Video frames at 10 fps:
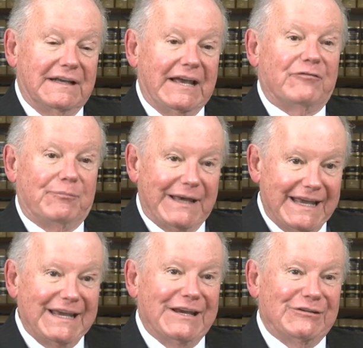have
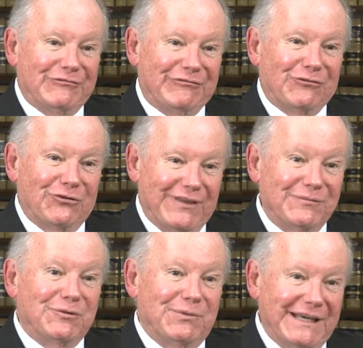paid for
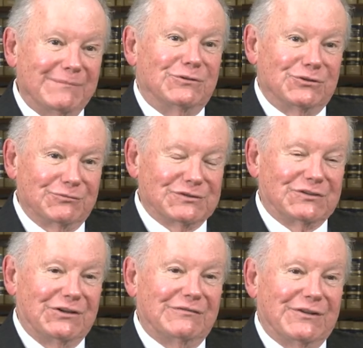them to be able to
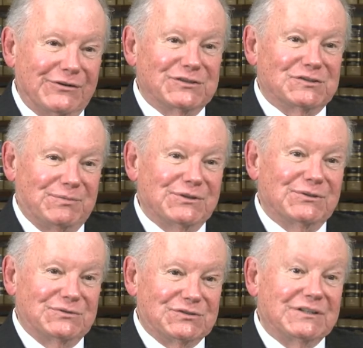resolve their
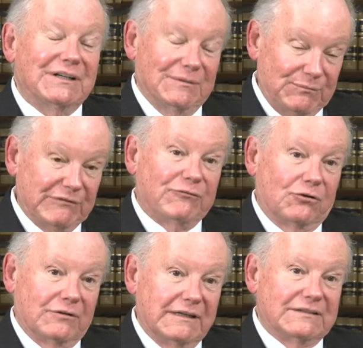disputes
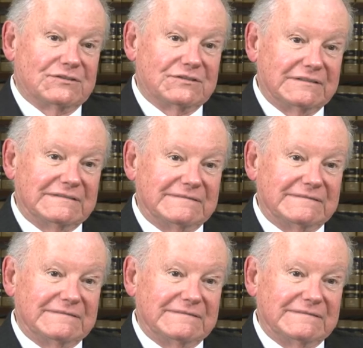before us.